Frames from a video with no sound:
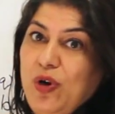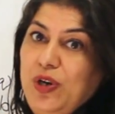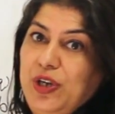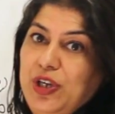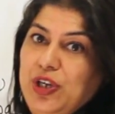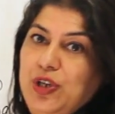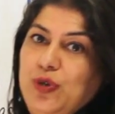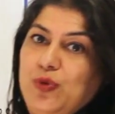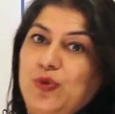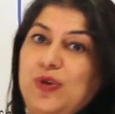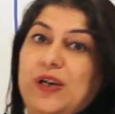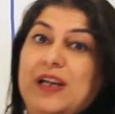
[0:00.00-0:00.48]

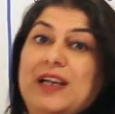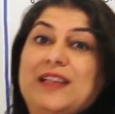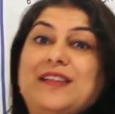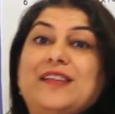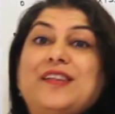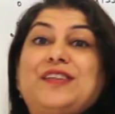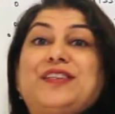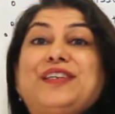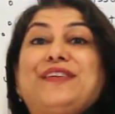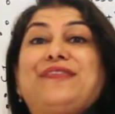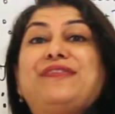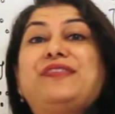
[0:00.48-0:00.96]
molecule,
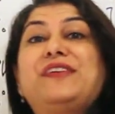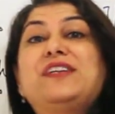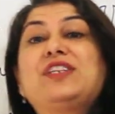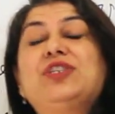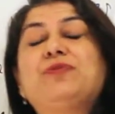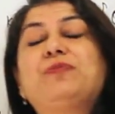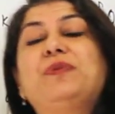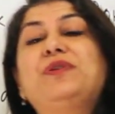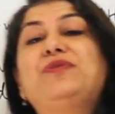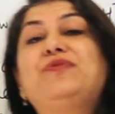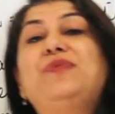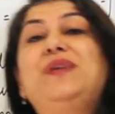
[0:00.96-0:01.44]
the
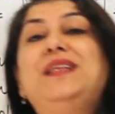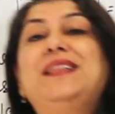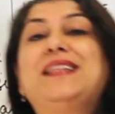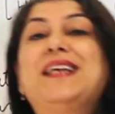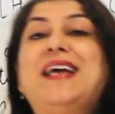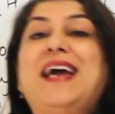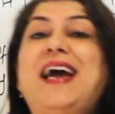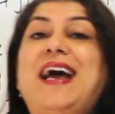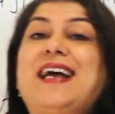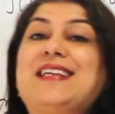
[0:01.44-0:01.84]
difference between their